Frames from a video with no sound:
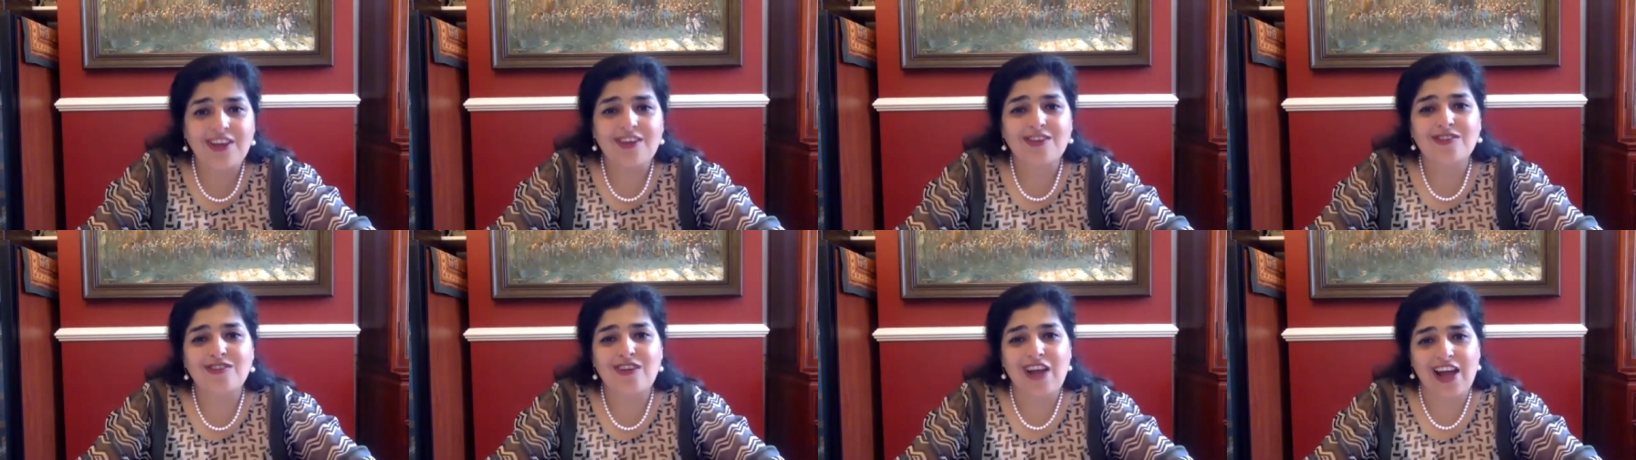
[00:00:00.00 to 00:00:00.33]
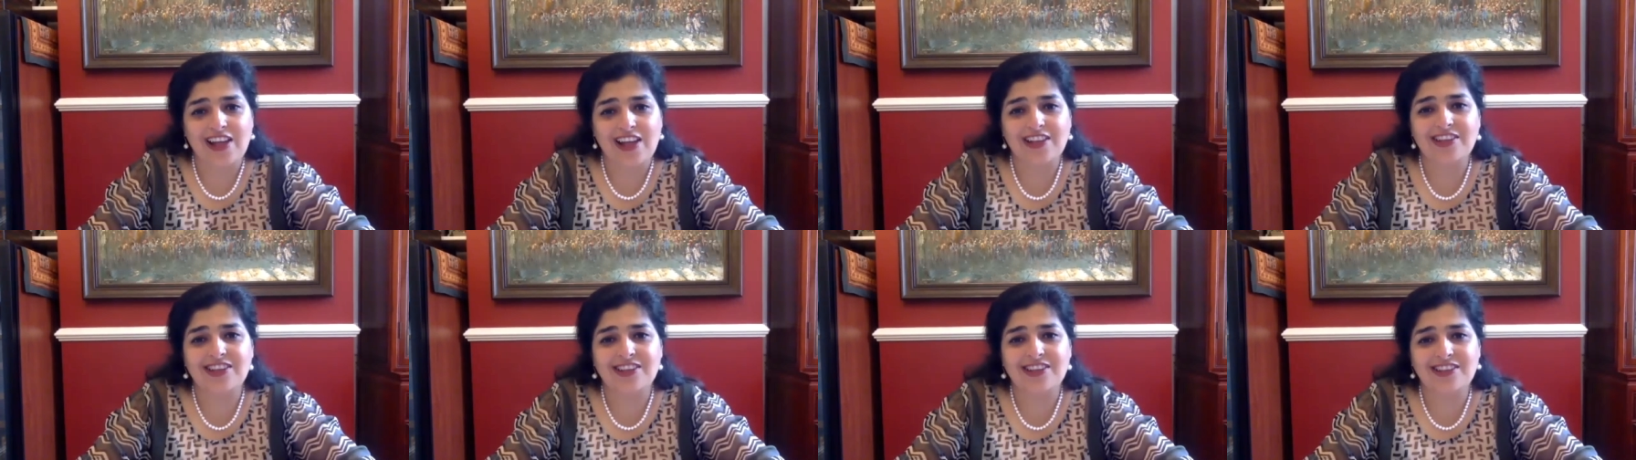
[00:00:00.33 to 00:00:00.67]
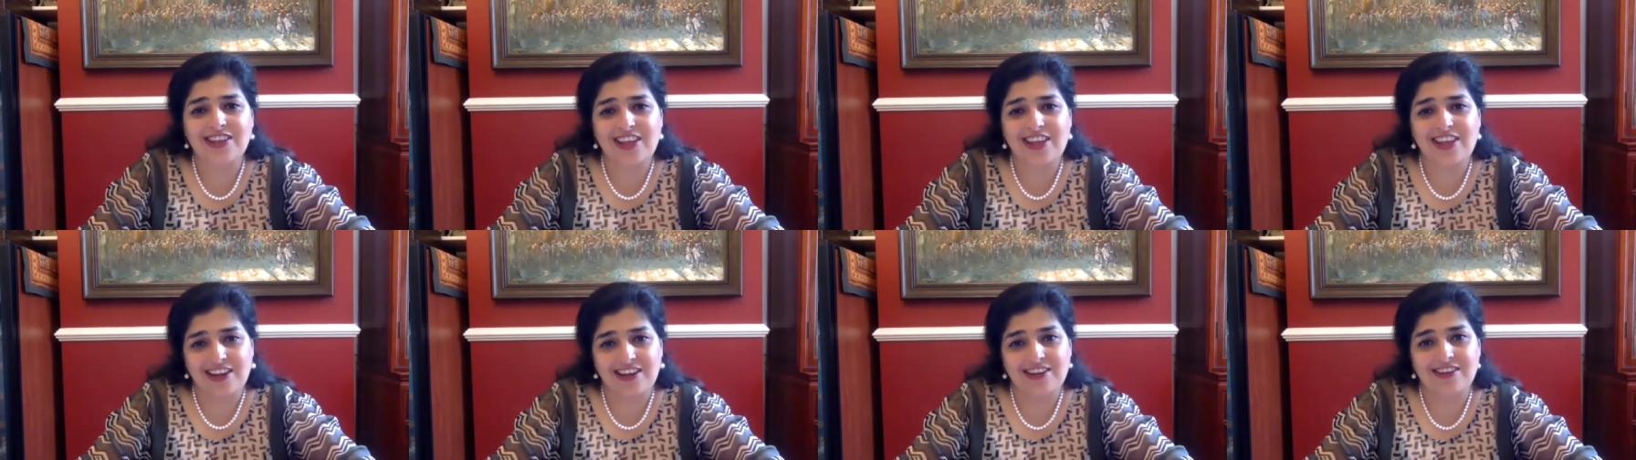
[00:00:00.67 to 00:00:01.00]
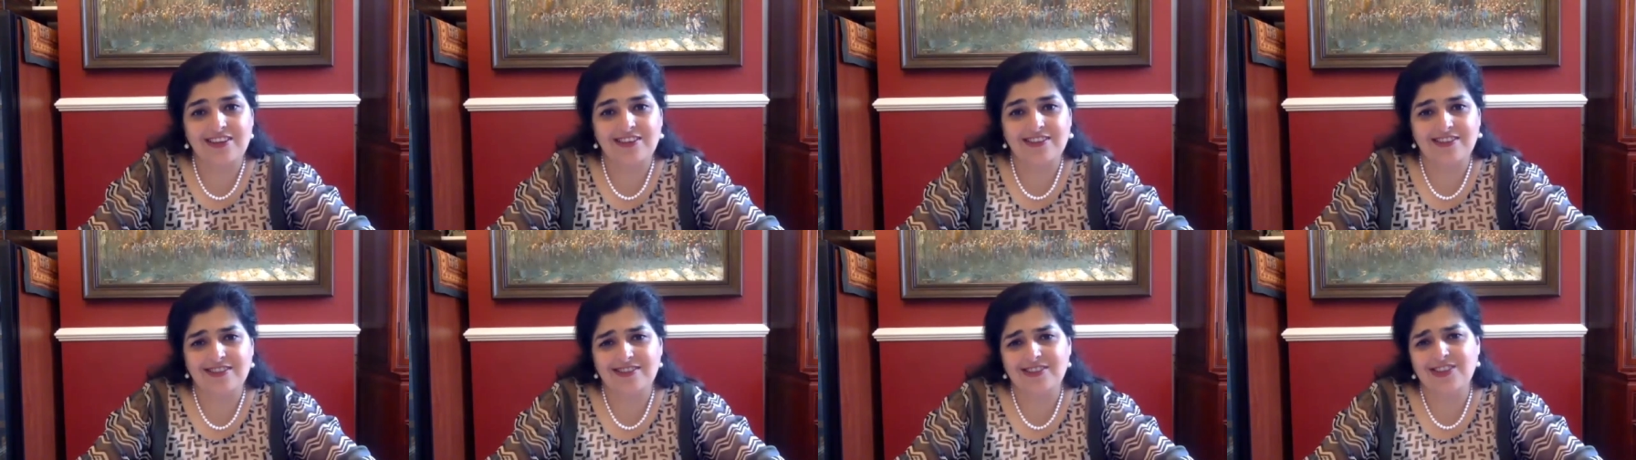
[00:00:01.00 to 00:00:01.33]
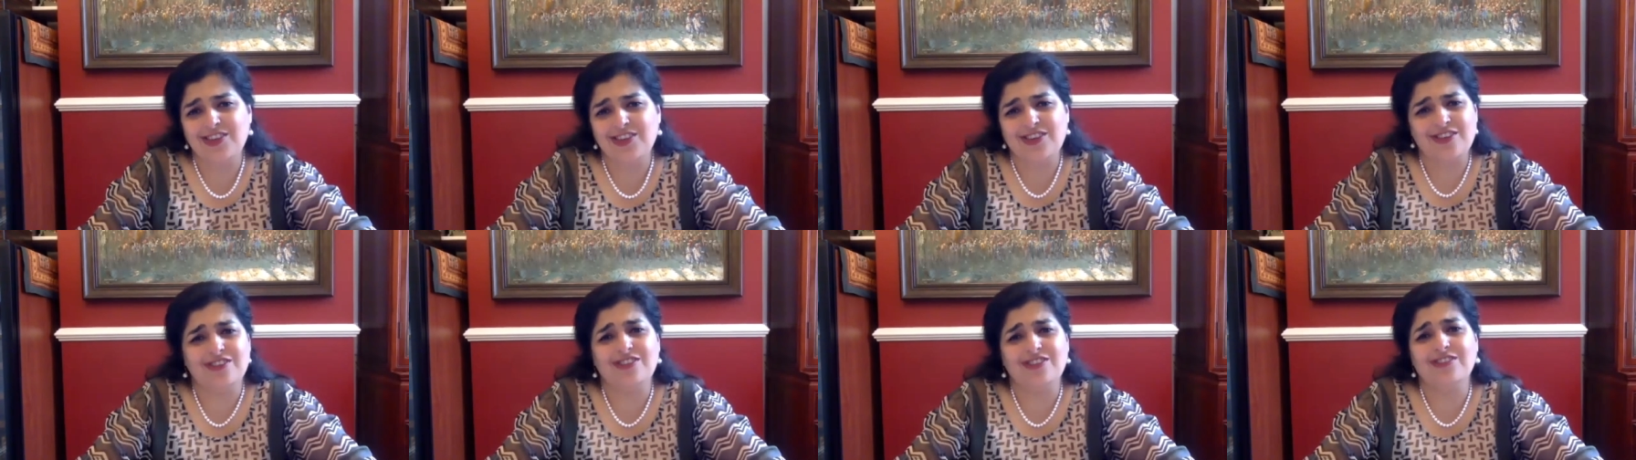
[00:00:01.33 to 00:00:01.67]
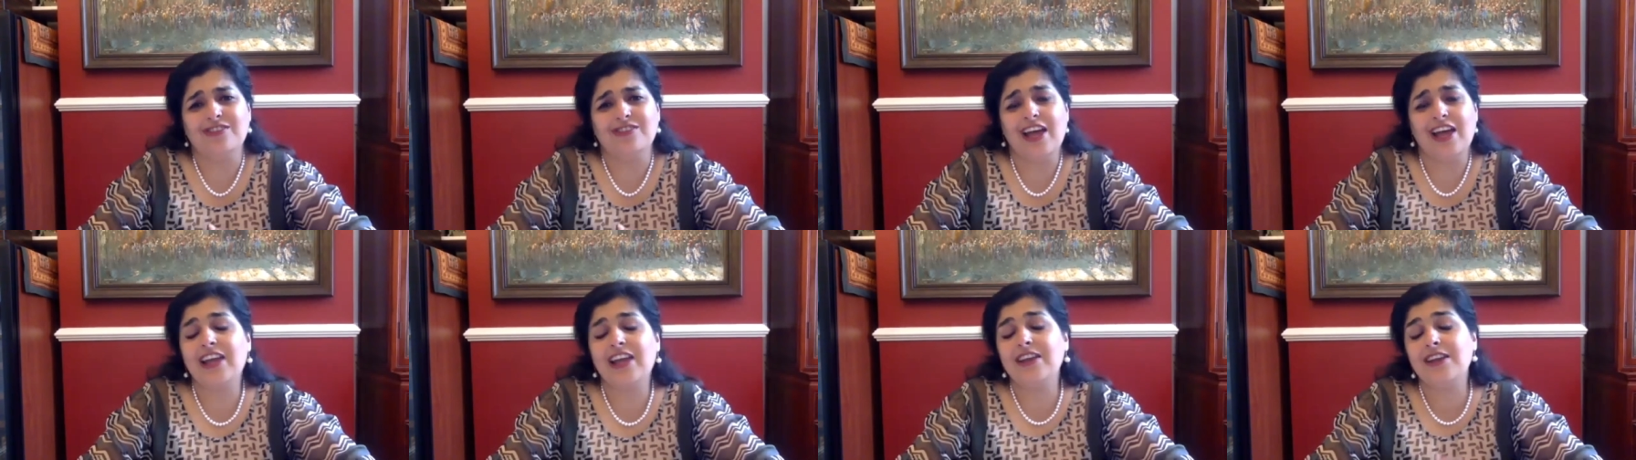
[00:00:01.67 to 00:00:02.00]
rather than you know
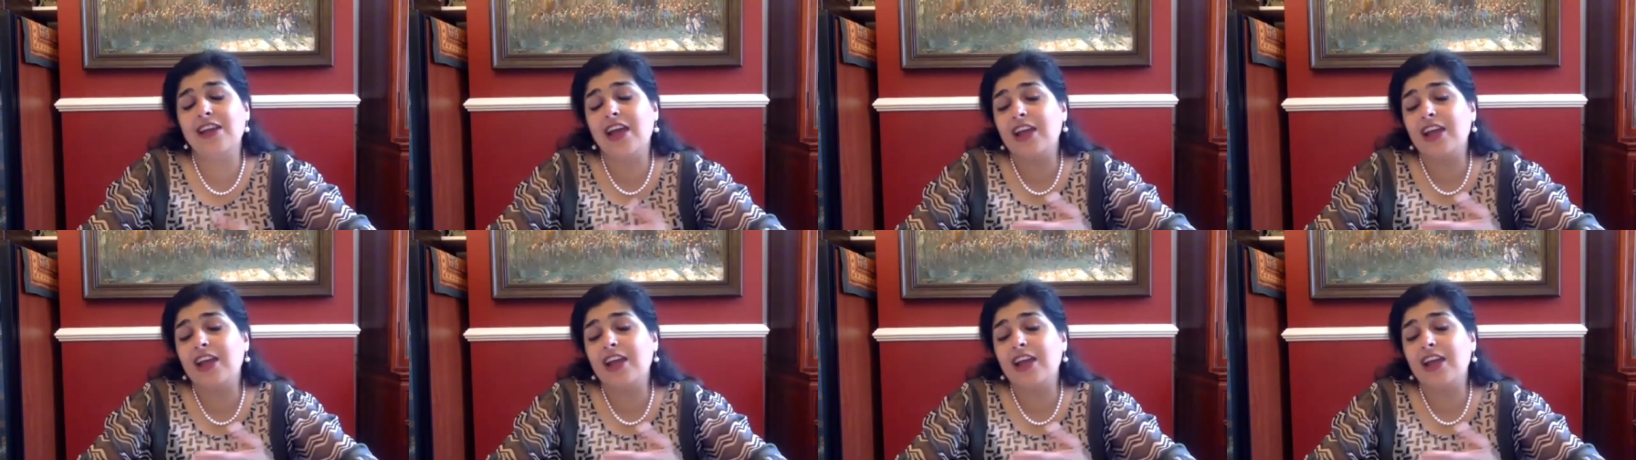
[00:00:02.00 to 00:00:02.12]
and